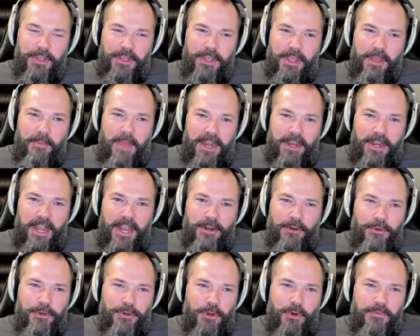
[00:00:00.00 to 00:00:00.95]
I
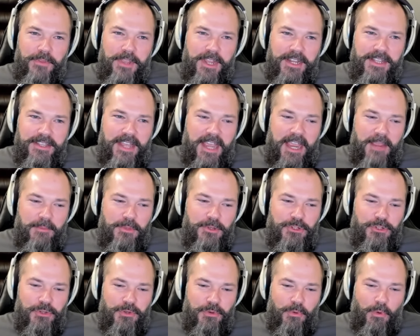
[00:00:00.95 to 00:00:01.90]
don't know if he had a time
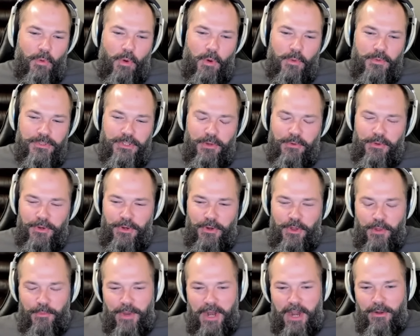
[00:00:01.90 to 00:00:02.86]
issue or what was going
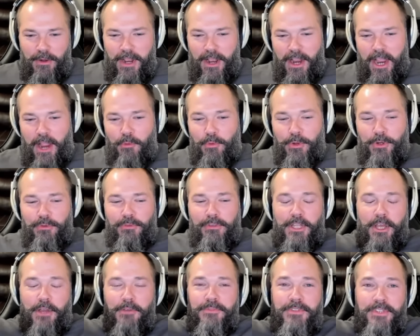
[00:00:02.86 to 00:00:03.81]
on, but I would
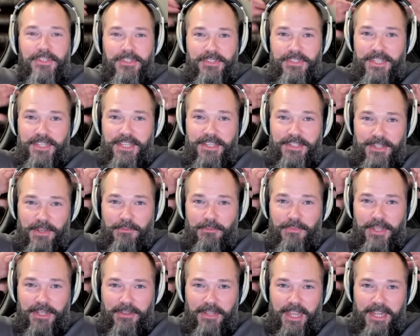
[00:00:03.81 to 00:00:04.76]
love to see
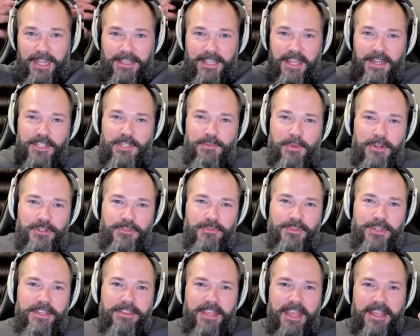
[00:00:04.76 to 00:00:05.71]
something like that,
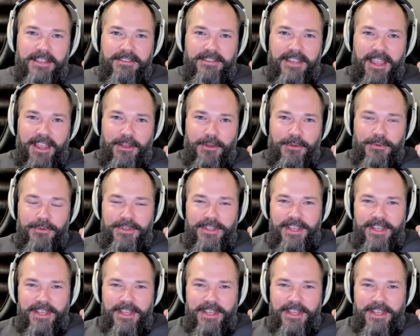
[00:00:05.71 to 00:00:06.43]
especially in that town.